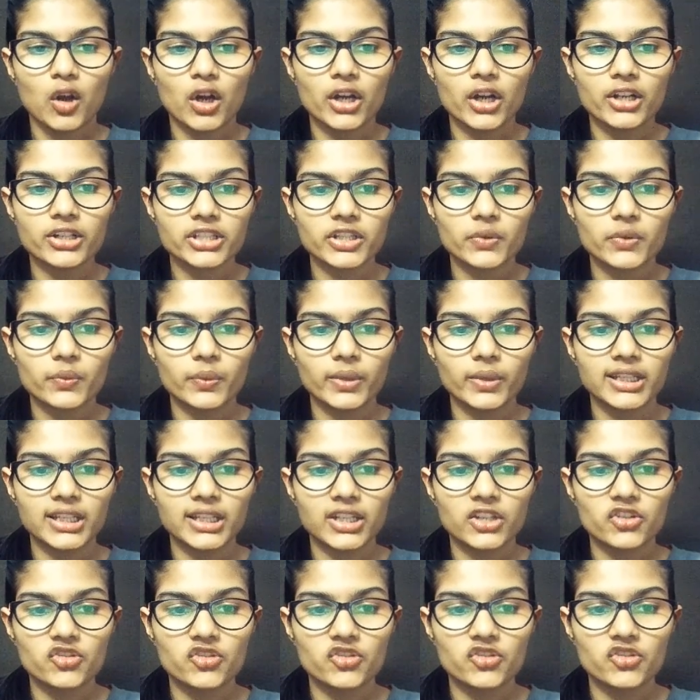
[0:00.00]
content
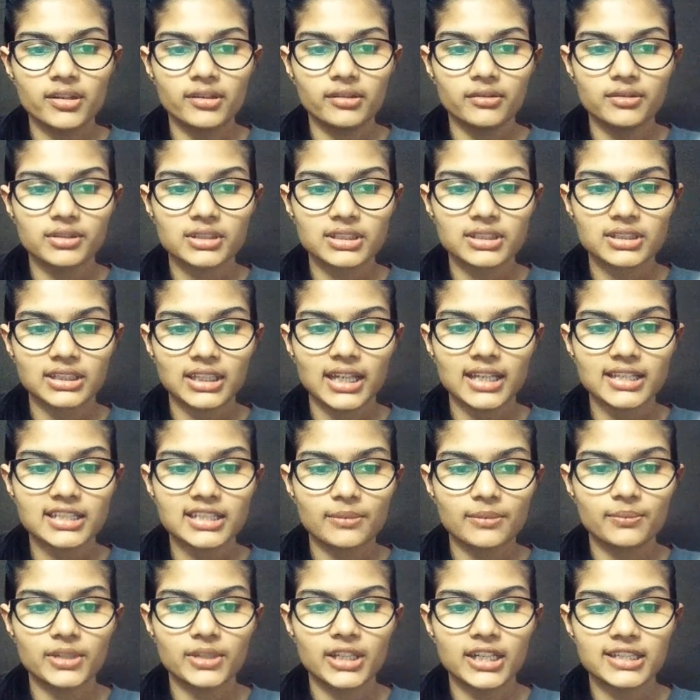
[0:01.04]
rating, channels,
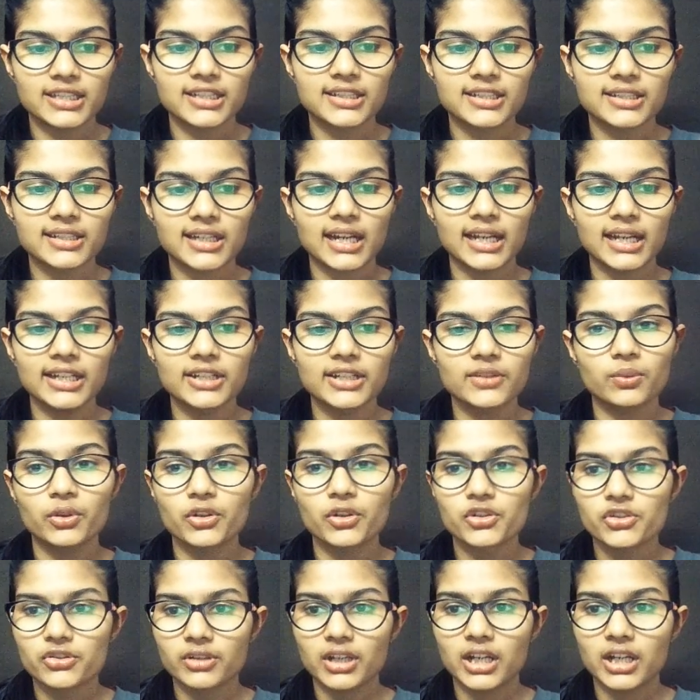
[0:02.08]
last updated, current
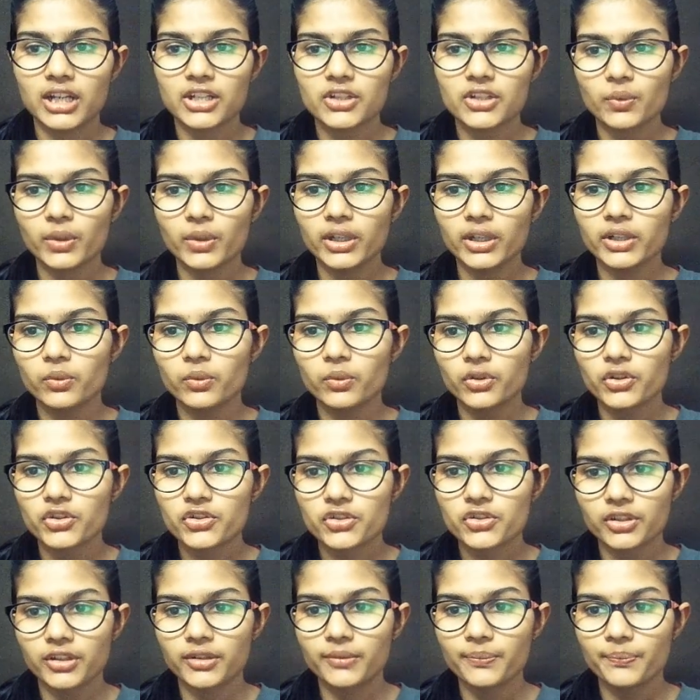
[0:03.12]
version, Android
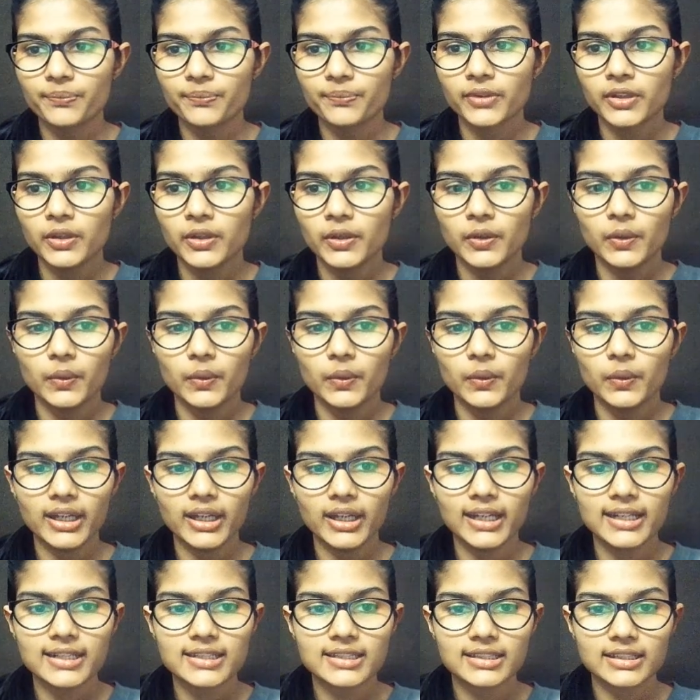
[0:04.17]
version.
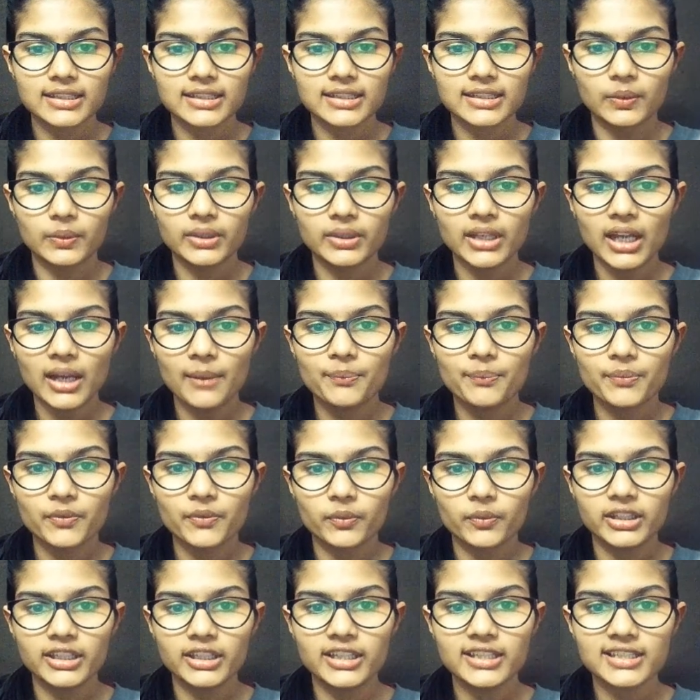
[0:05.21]
Right, so yeah,
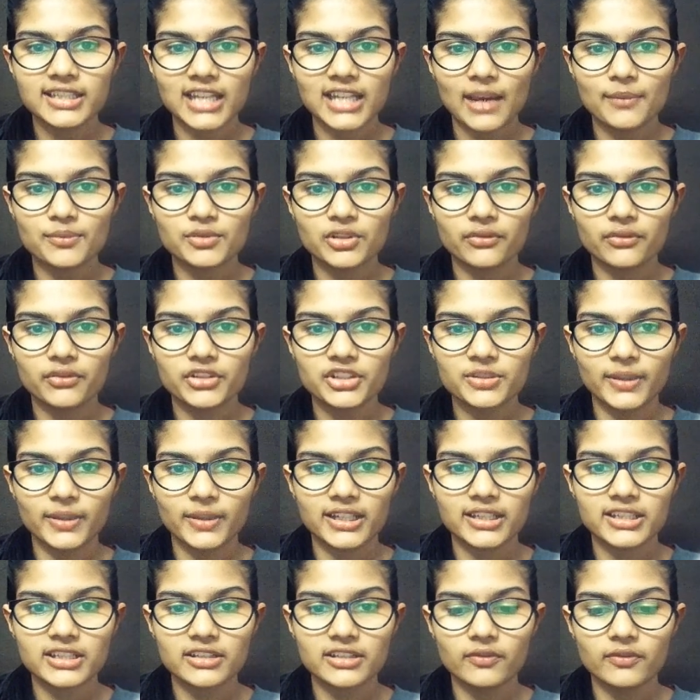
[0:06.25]
these types of
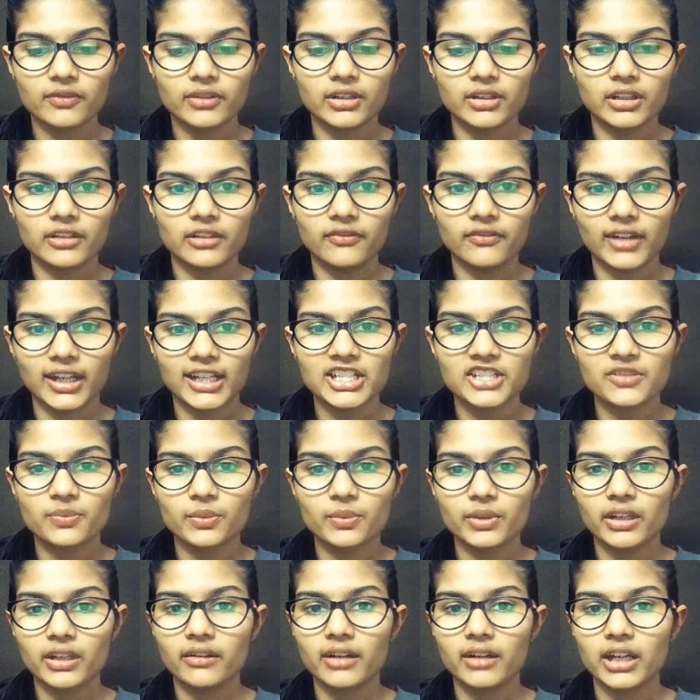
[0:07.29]
respective
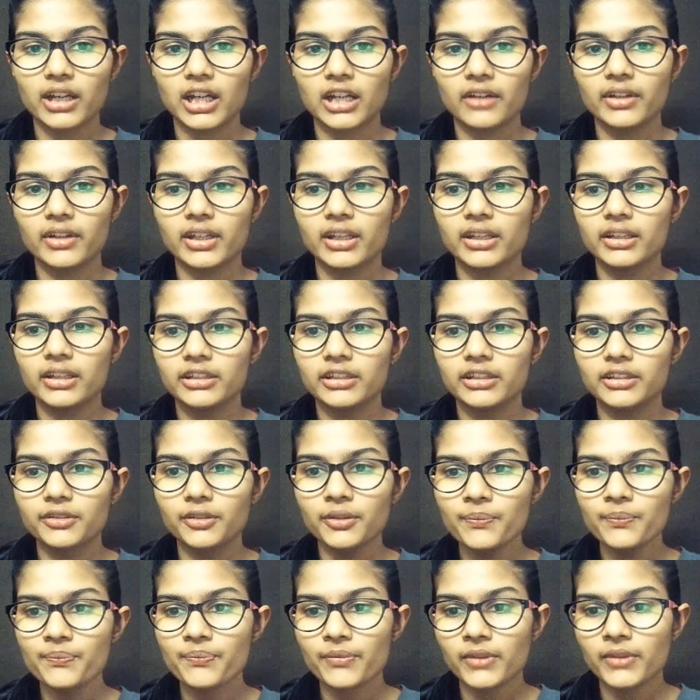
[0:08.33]
files we are having in
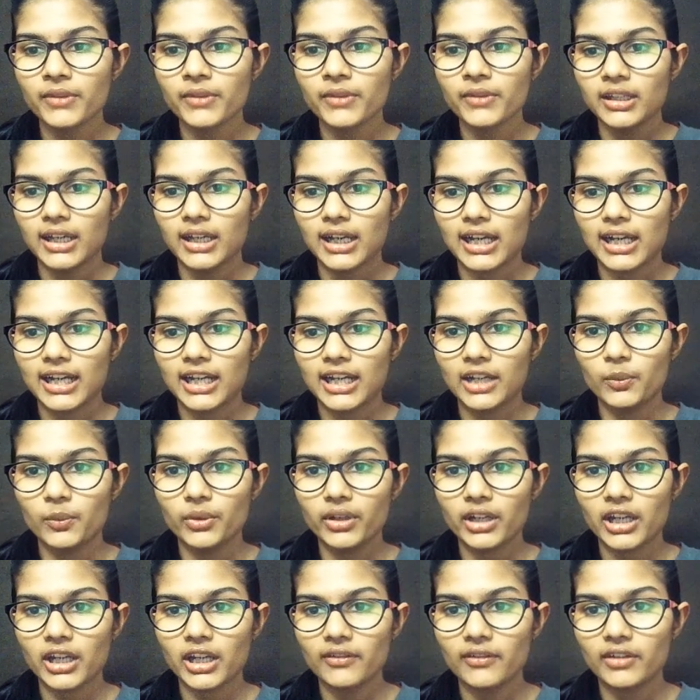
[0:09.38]
here.
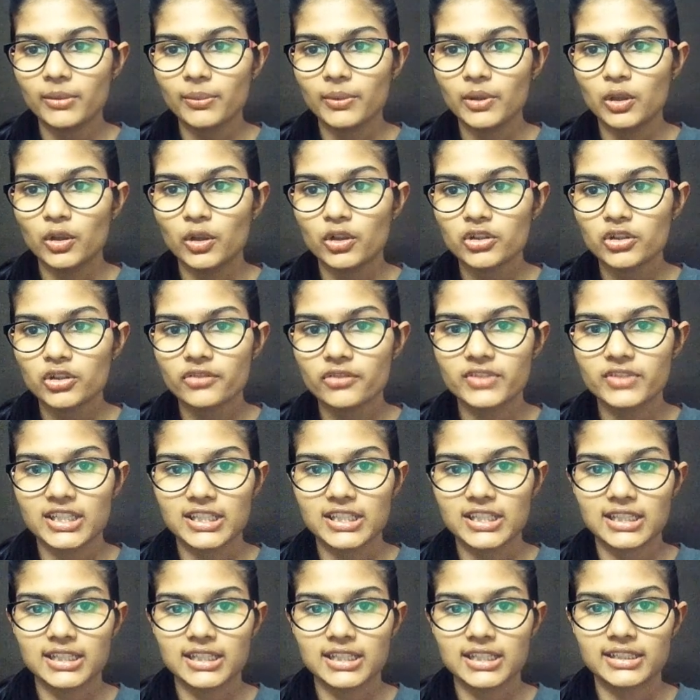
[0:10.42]
And we're having a lot of
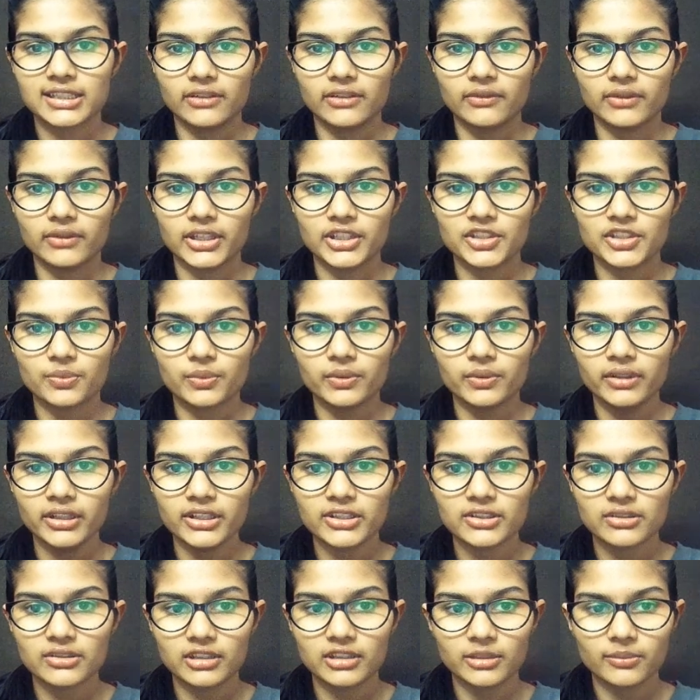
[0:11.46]
data here as well,
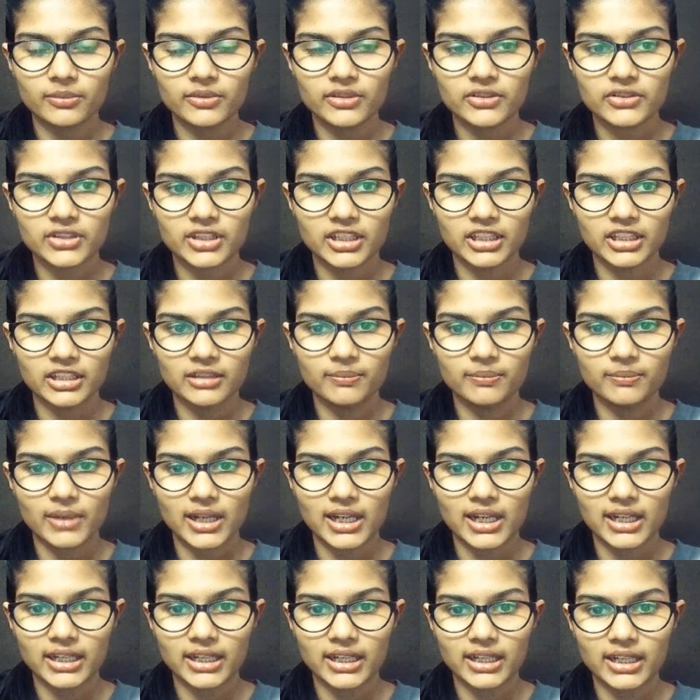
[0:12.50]
right? So let me just get
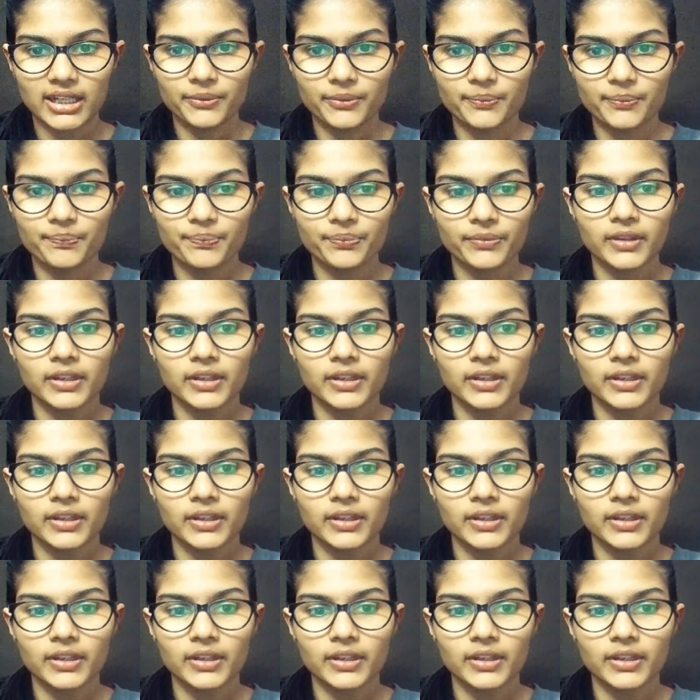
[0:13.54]
back here.